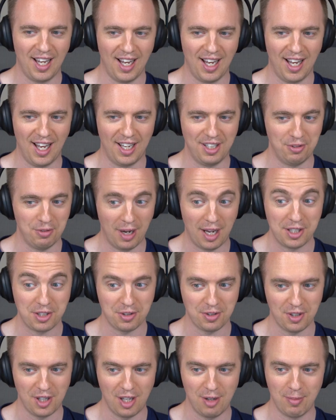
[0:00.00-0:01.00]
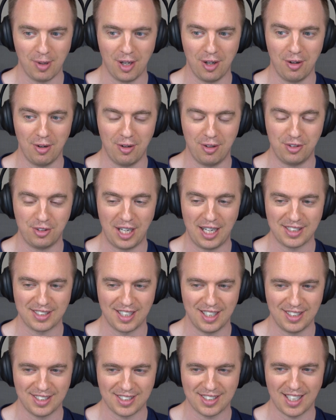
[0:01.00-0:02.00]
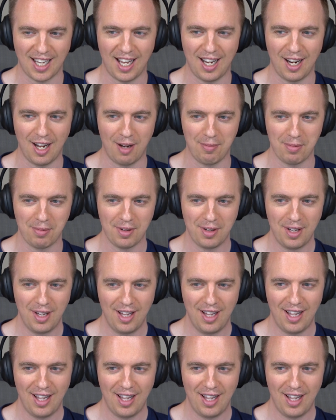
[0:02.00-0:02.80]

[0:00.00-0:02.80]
And you enter your email address and sign up.